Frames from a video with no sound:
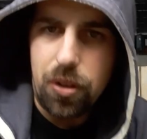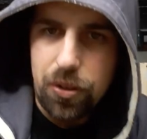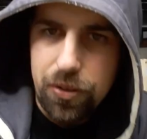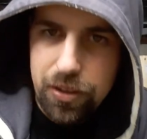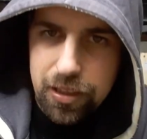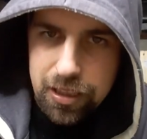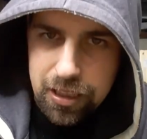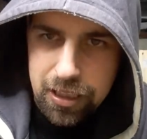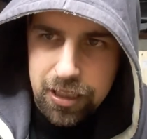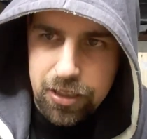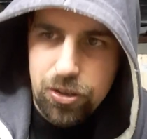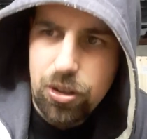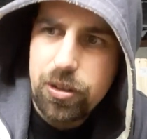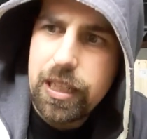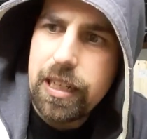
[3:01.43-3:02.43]
on the
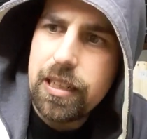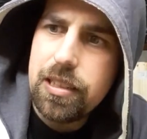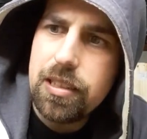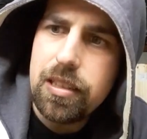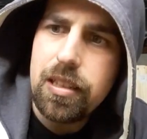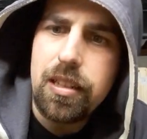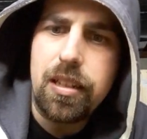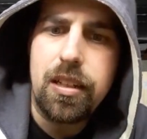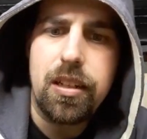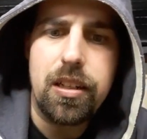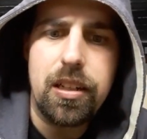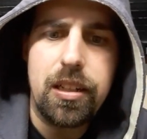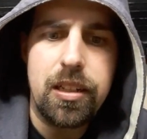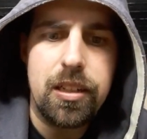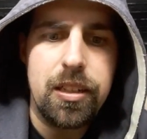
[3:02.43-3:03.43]
dog tags,
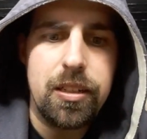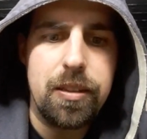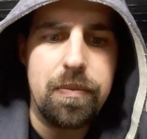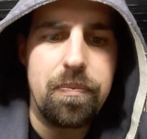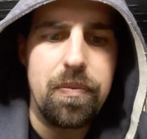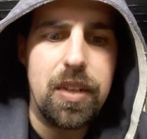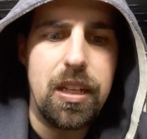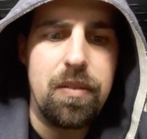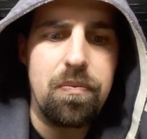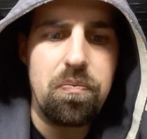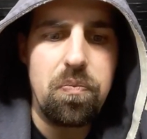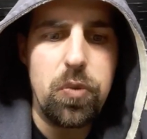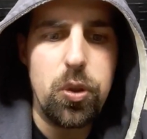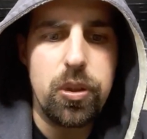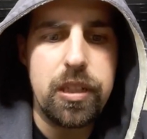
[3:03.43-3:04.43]
uh,
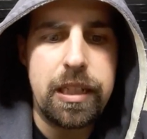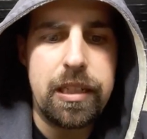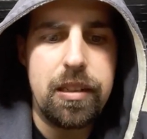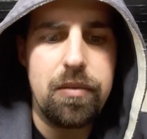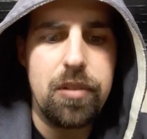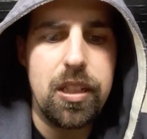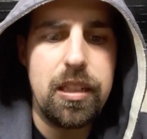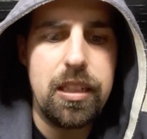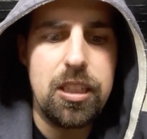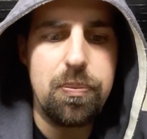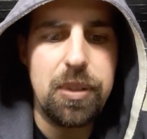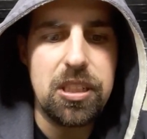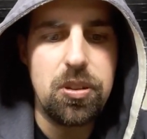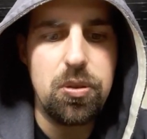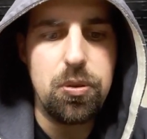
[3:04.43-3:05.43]
you can. It's
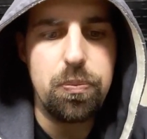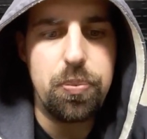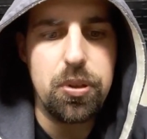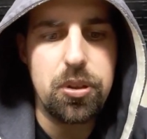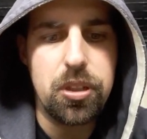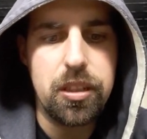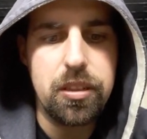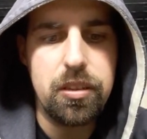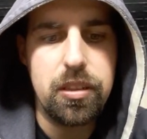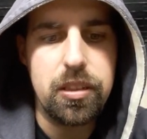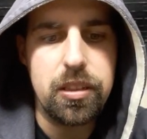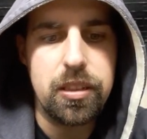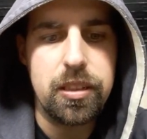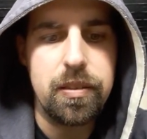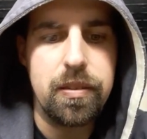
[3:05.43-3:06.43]
best to put on
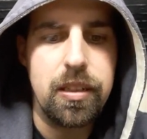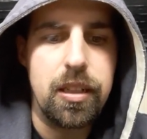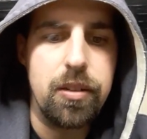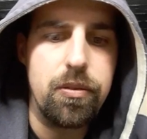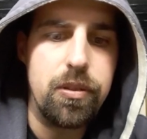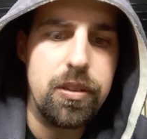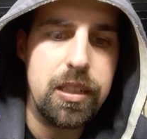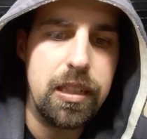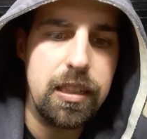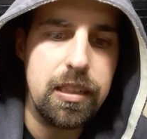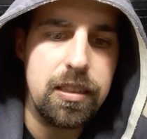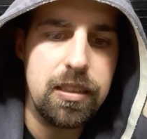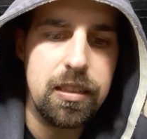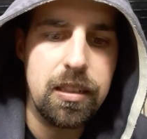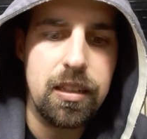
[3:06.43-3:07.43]
the. How do you say
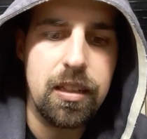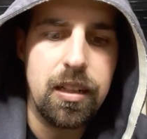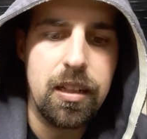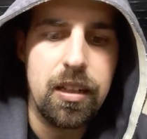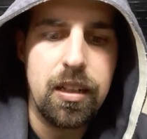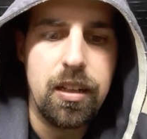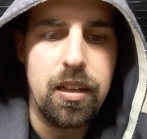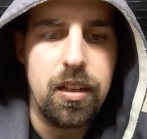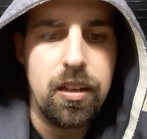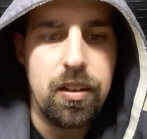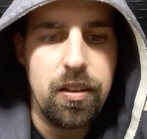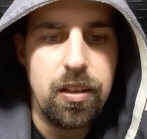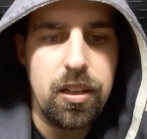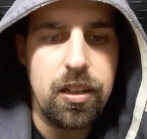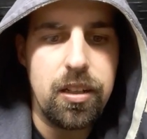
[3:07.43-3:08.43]
this?
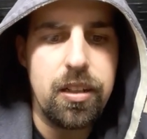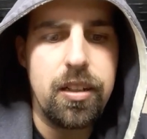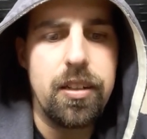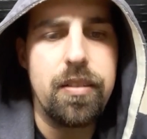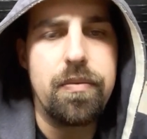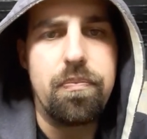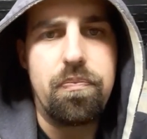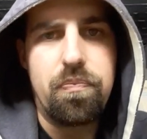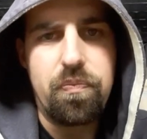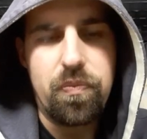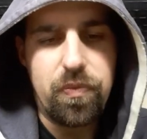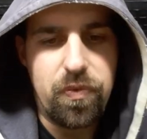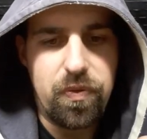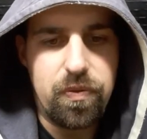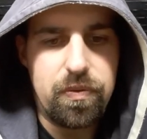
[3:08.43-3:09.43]
Uh,
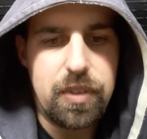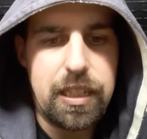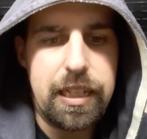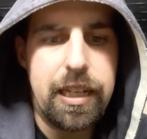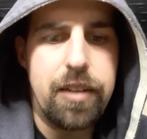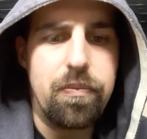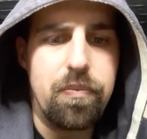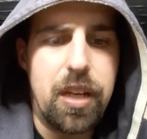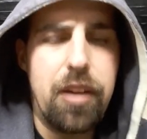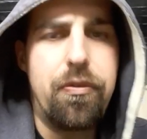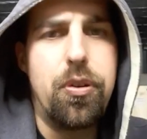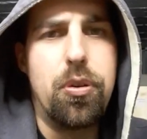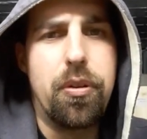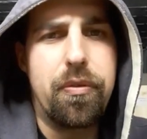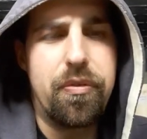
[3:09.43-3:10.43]
yeah, if
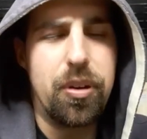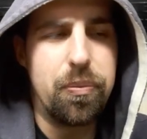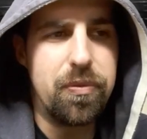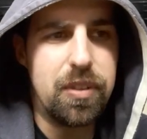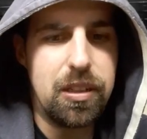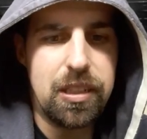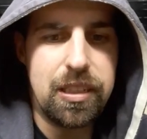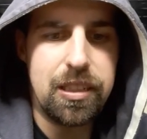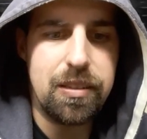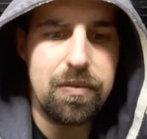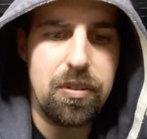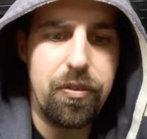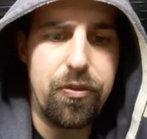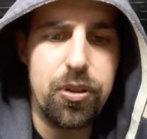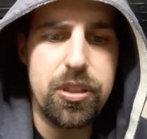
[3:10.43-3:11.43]
you're from
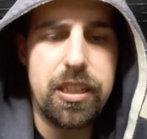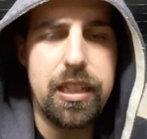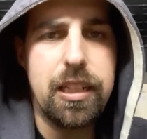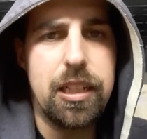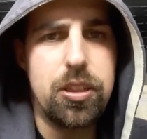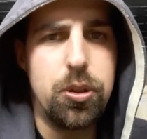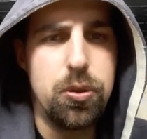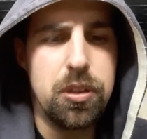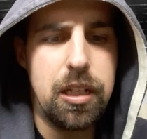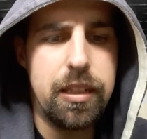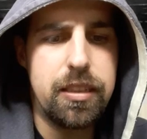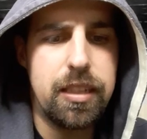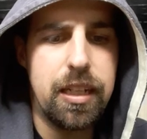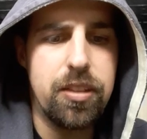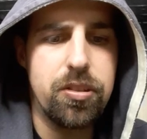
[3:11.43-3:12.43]
the first thing that usually
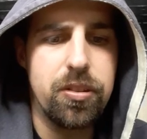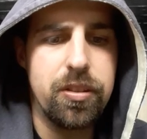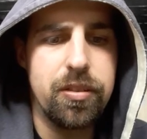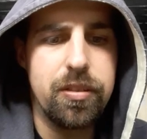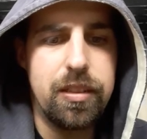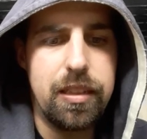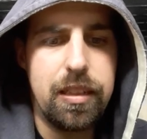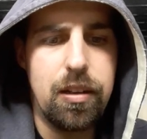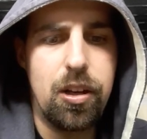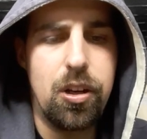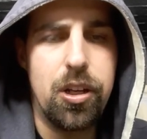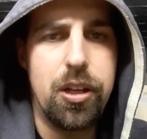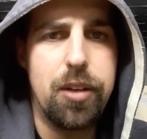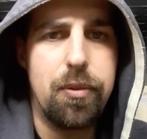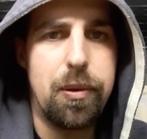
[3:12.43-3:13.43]
stands on
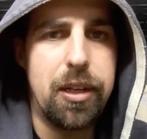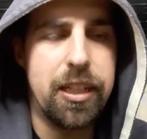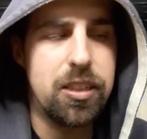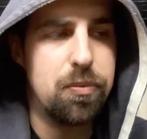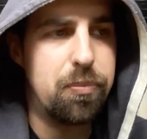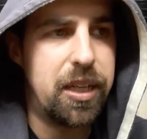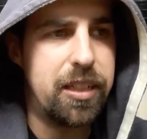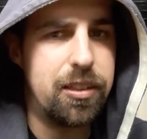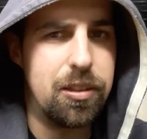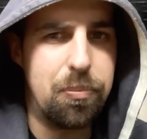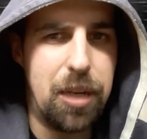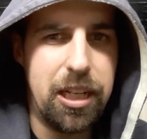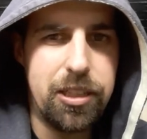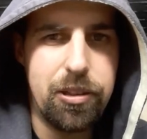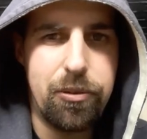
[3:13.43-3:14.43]
by the
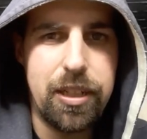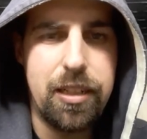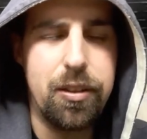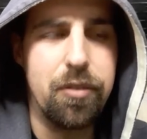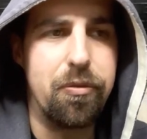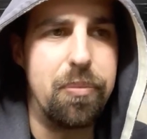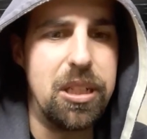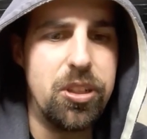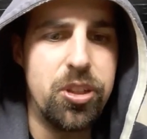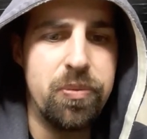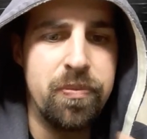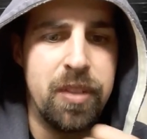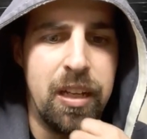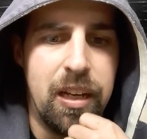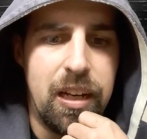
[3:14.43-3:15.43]
military of
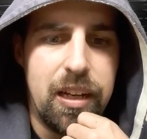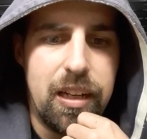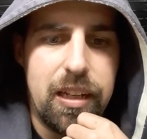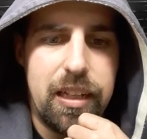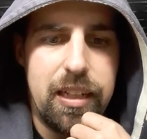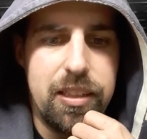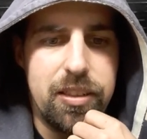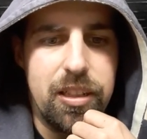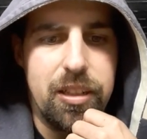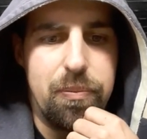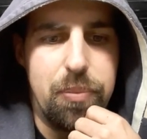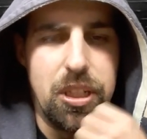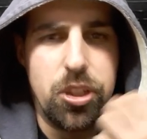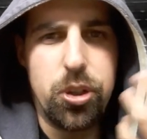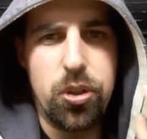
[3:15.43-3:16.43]
Belgium is a
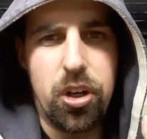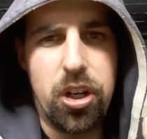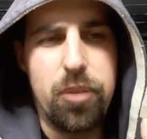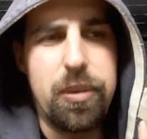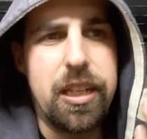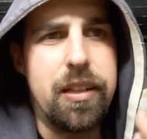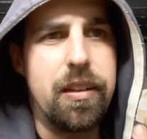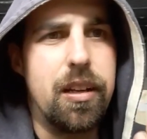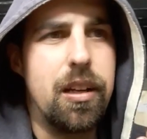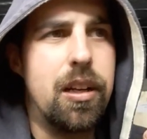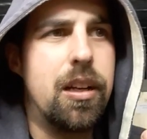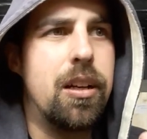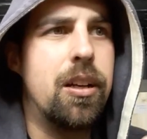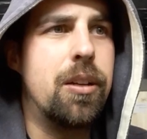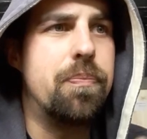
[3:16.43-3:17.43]
Belgian army.
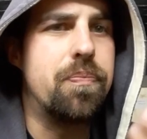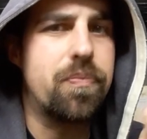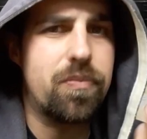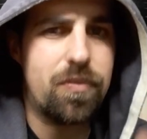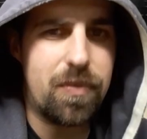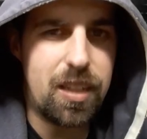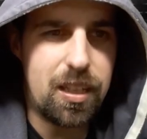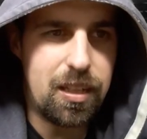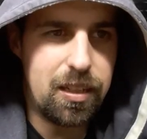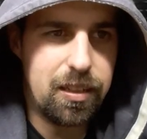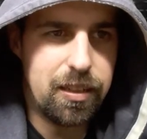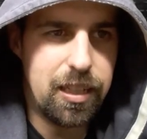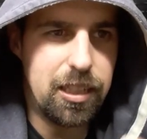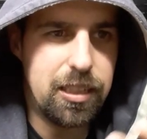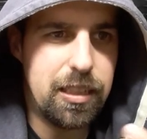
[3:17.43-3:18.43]

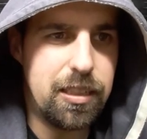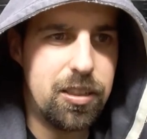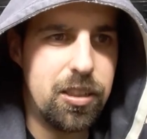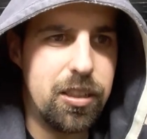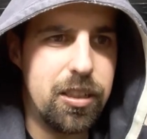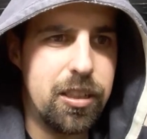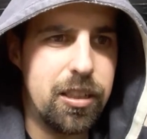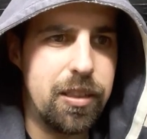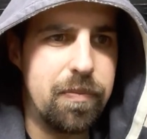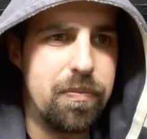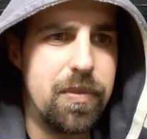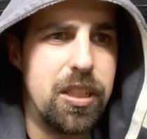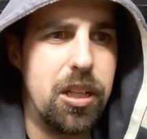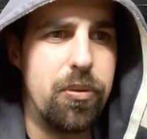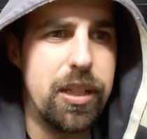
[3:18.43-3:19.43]
That is a
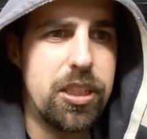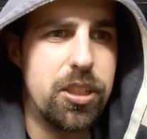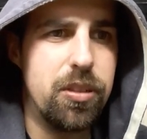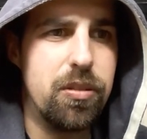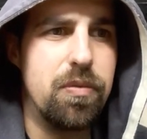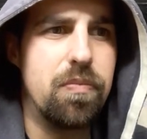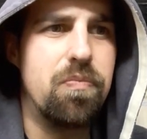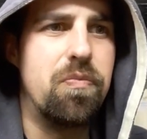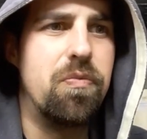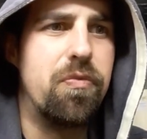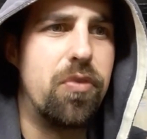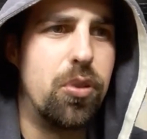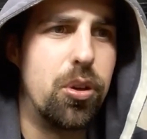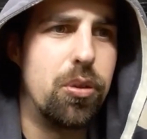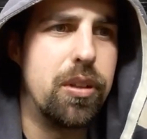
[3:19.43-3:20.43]
direction
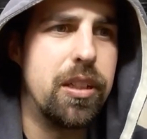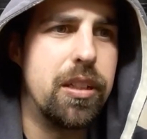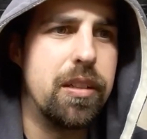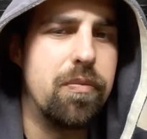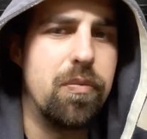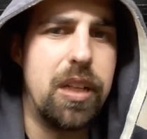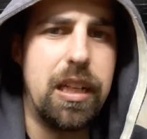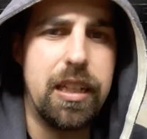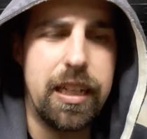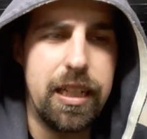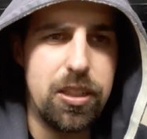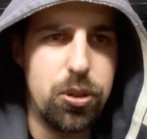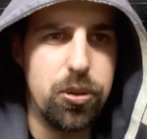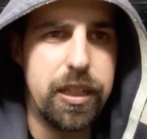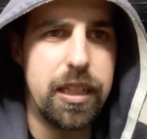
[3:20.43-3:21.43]
for in
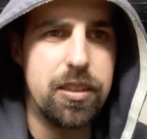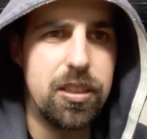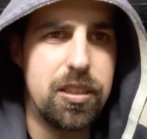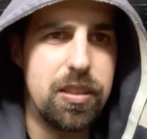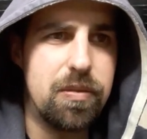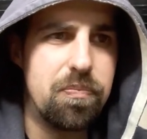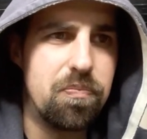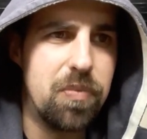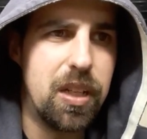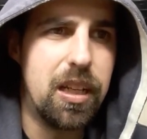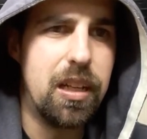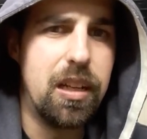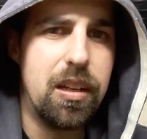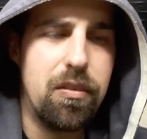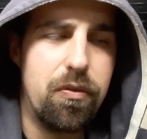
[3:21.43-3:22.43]
case you get
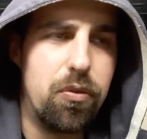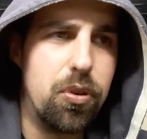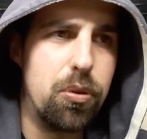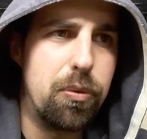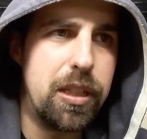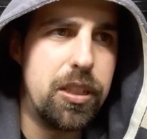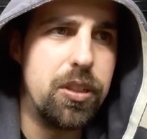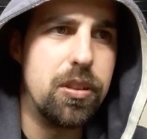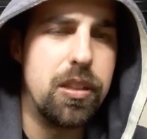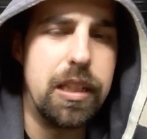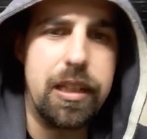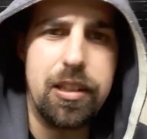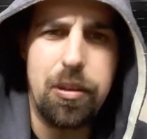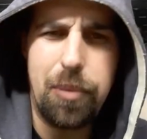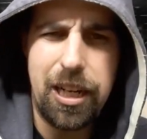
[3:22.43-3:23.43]
for when,
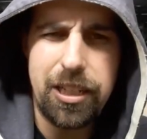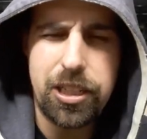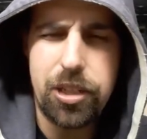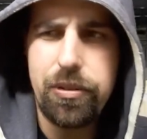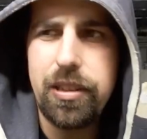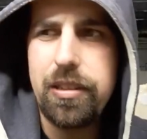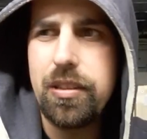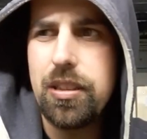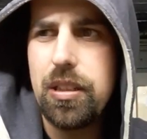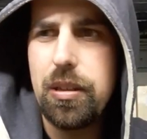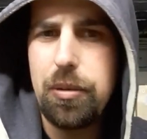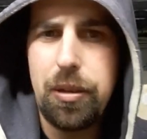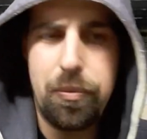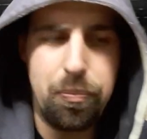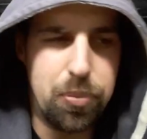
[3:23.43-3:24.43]
yeah, the
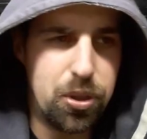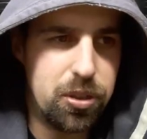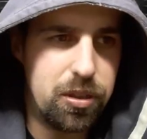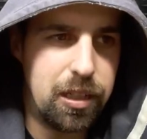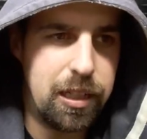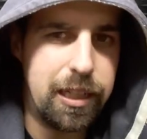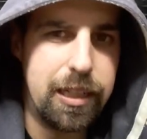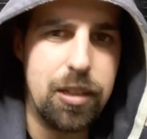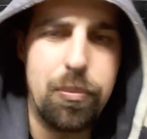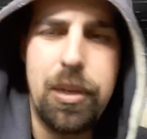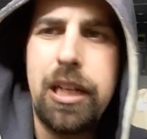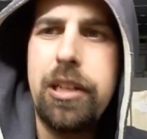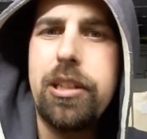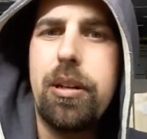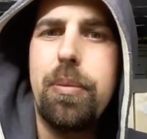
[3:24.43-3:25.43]
the
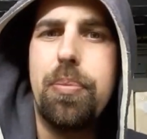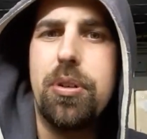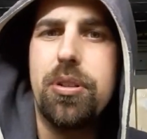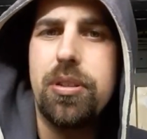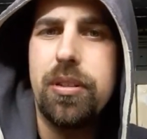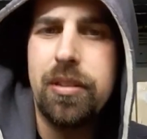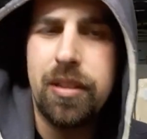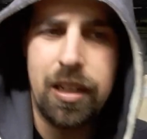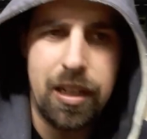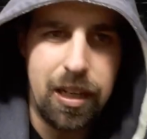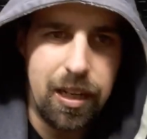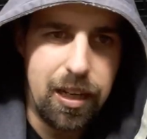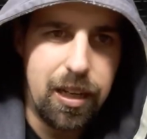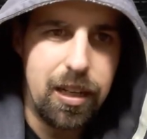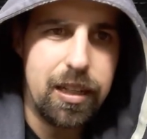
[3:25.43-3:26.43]
military person
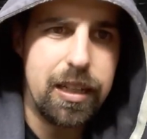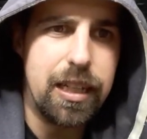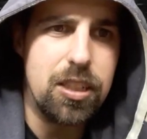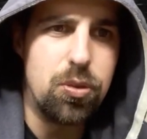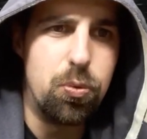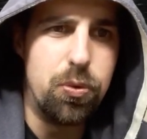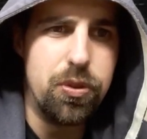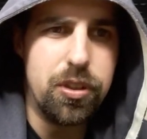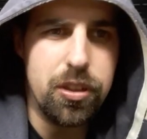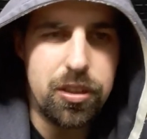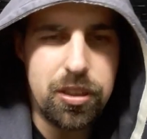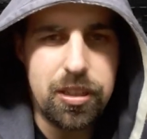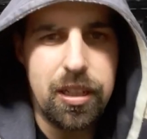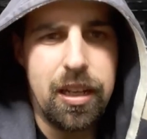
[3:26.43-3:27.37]
gets wounded